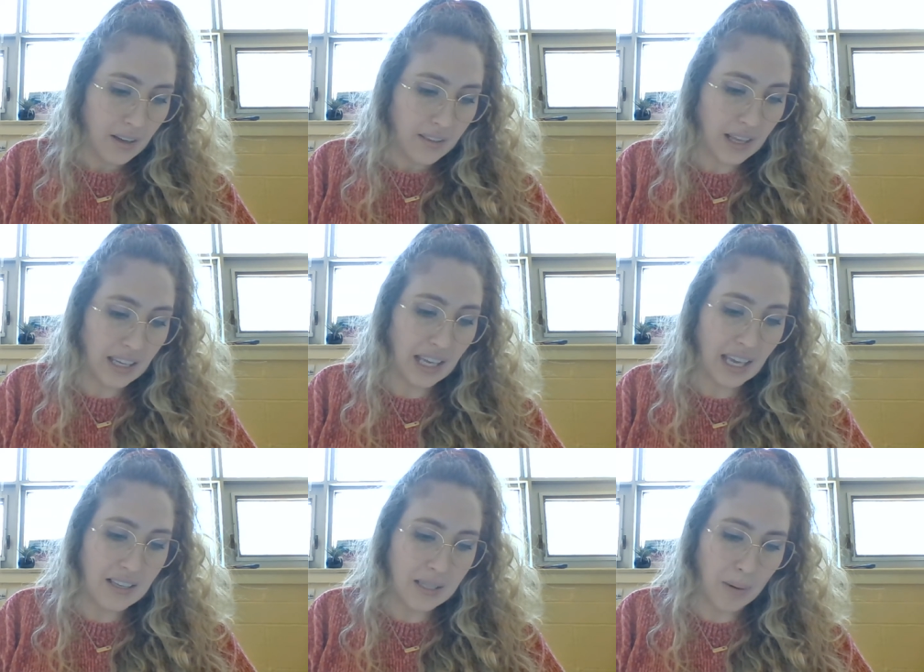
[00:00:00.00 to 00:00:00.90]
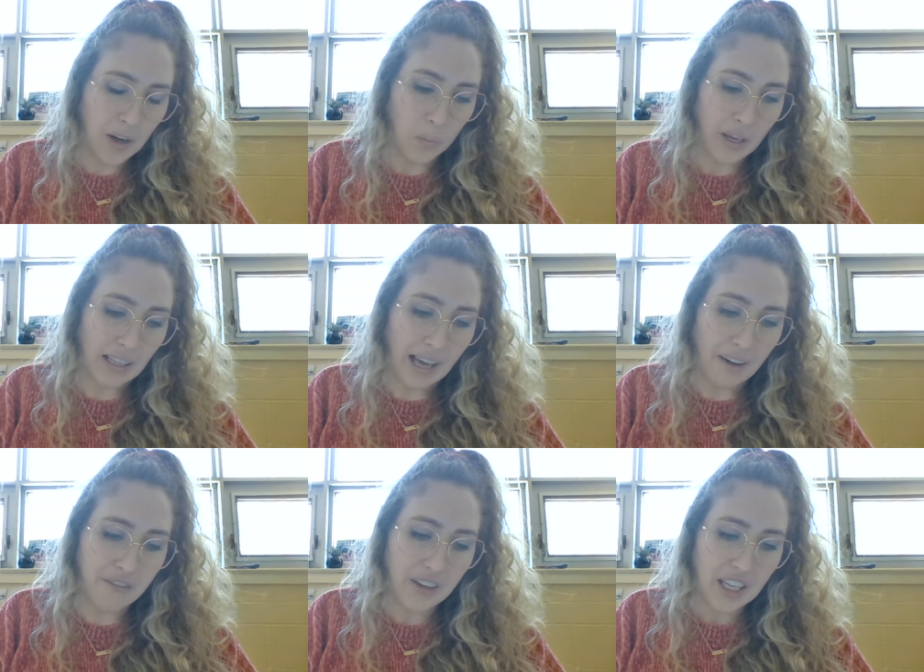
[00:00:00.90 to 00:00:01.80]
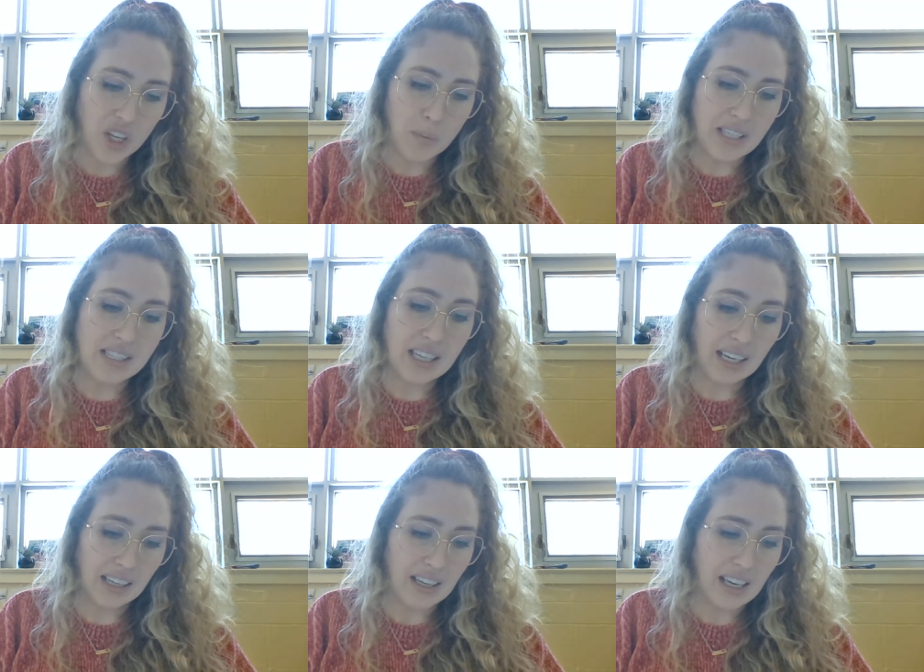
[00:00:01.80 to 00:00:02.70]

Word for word: They gaze upon Wiglaf. He was sitting,